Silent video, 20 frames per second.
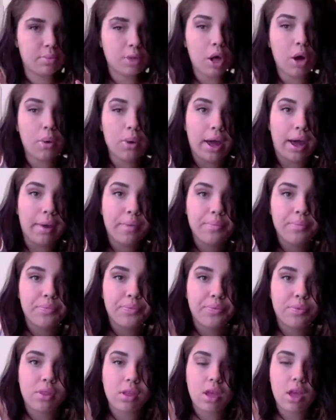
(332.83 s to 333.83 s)
Okay,
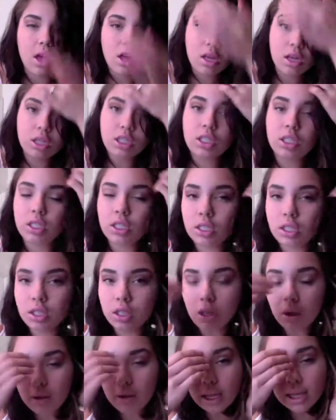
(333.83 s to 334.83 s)

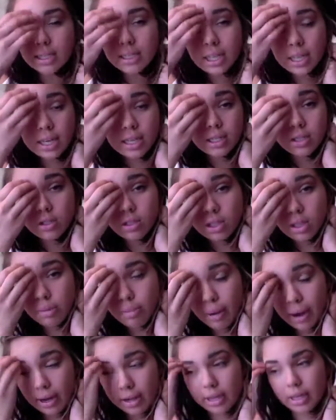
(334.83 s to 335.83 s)
so let's get into the
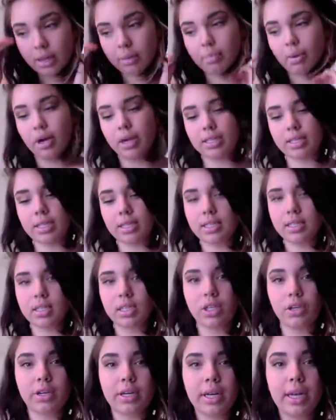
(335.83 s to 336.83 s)
depotting process.
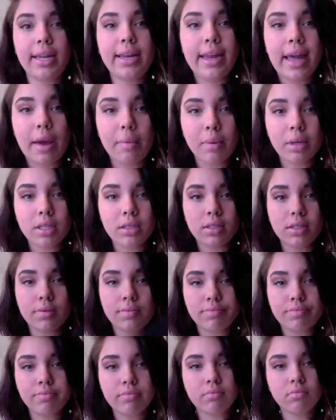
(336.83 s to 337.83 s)
You're going to need napkins.
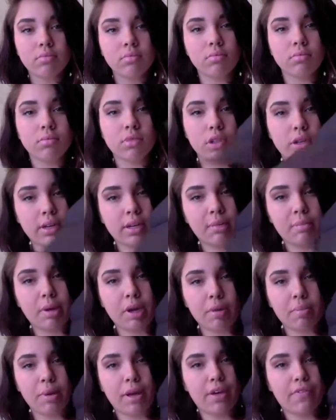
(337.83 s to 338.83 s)
They're going to be your
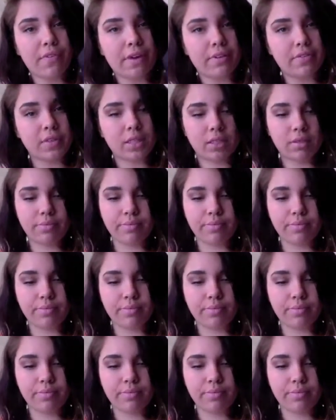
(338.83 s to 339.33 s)
BFFs.